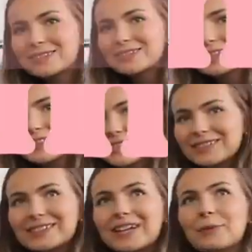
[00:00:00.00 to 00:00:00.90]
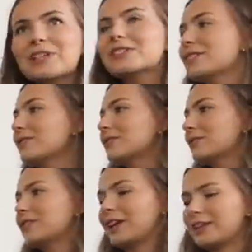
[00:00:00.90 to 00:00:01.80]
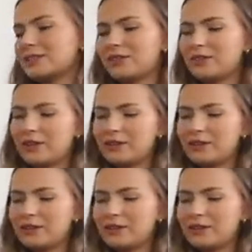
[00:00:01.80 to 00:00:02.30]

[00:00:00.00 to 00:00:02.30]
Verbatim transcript: That's a good rock. Coming soon. Yeah, that's a good rock.